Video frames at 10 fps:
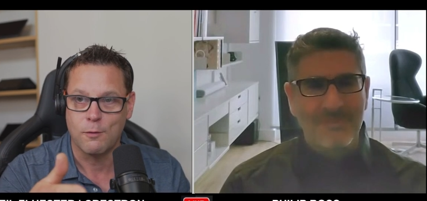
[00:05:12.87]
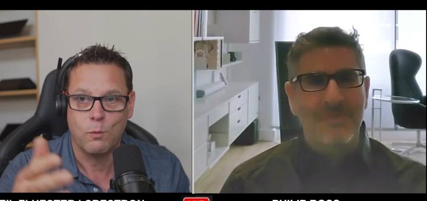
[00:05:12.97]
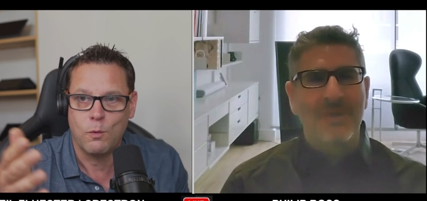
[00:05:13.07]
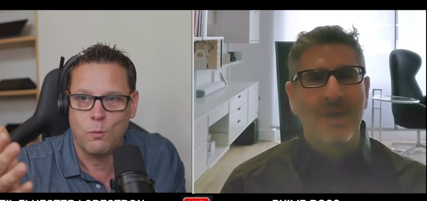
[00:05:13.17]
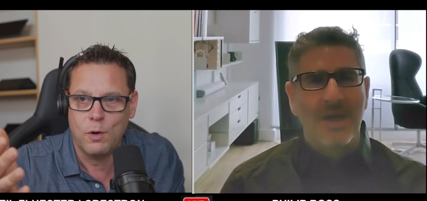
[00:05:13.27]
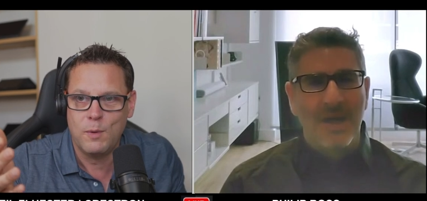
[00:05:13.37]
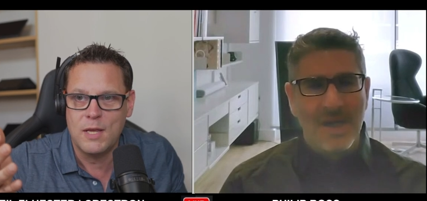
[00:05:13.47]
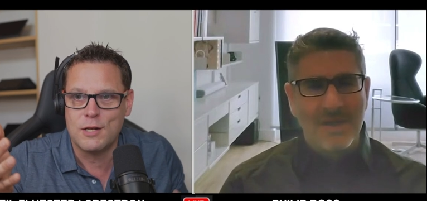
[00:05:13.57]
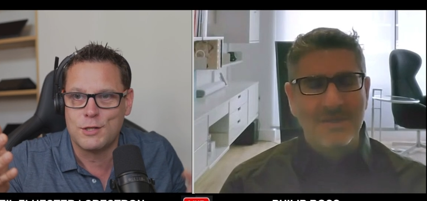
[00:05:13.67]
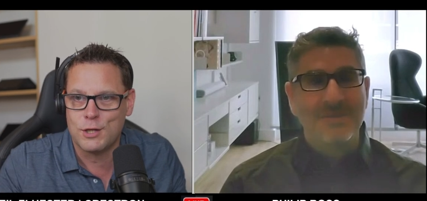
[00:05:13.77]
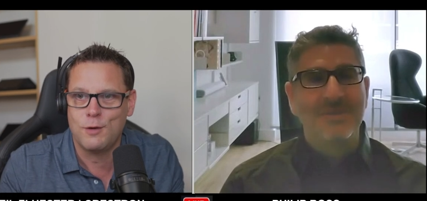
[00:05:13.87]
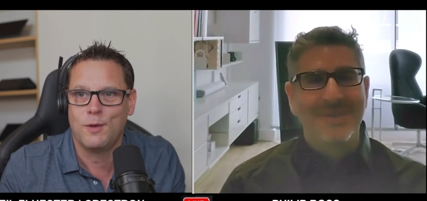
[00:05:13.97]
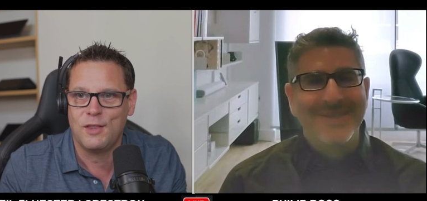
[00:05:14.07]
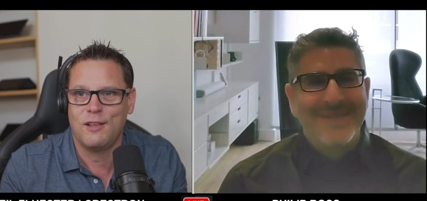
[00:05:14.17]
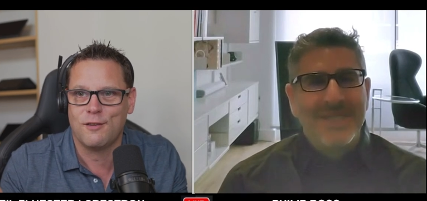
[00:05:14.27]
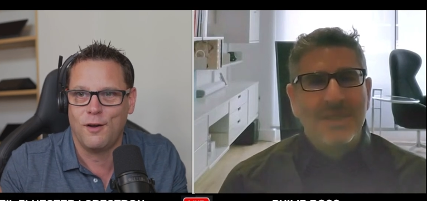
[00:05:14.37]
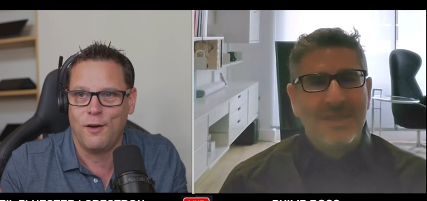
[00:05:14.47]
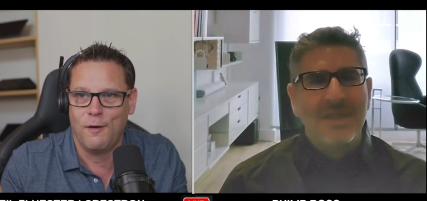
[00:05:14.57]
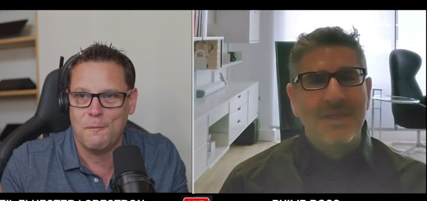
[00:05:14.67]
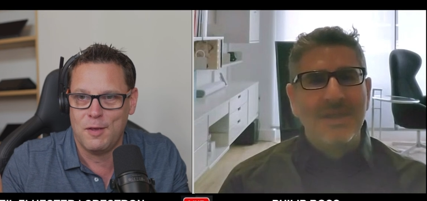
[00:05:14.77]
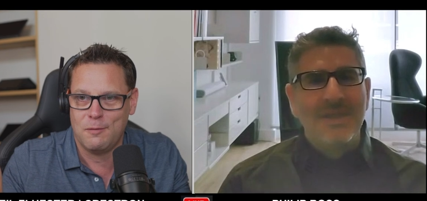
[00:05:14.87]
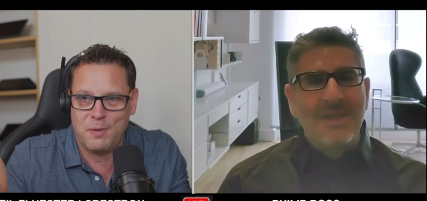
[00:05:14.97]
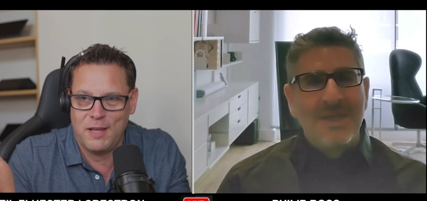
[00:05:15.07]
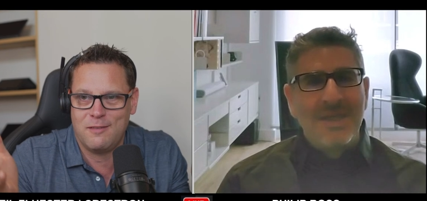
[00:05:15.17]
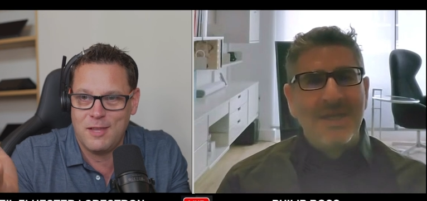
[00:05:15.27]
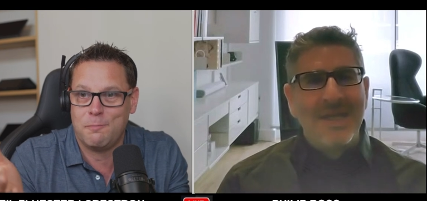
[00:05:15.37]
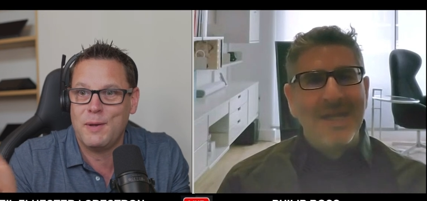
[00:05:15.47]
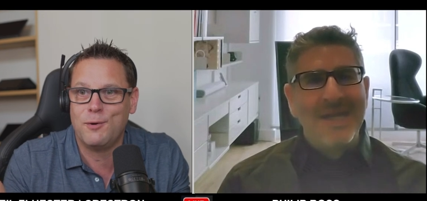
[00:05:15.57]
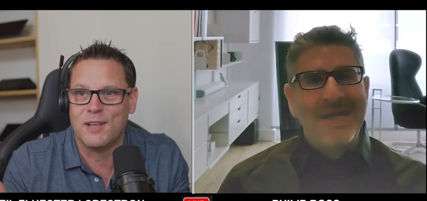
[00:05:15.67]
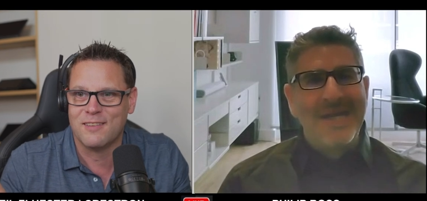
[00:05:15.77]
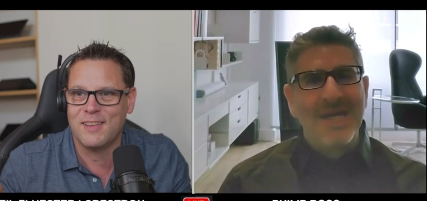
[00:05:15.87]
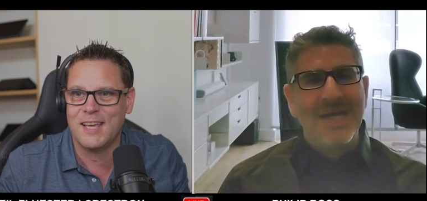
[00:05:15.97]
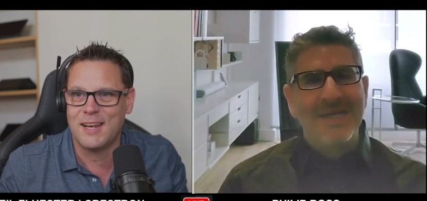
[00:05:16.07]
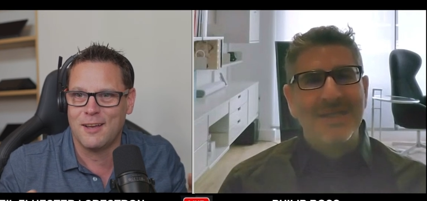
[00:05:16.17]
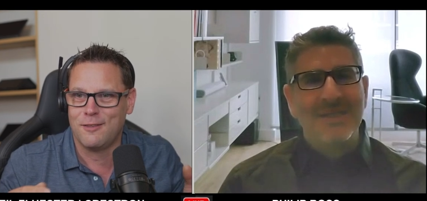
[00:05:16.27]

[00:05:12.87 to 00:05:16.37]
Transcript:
Speaker 1: What are we going to do with these these piece, these buildings? Are they going to go to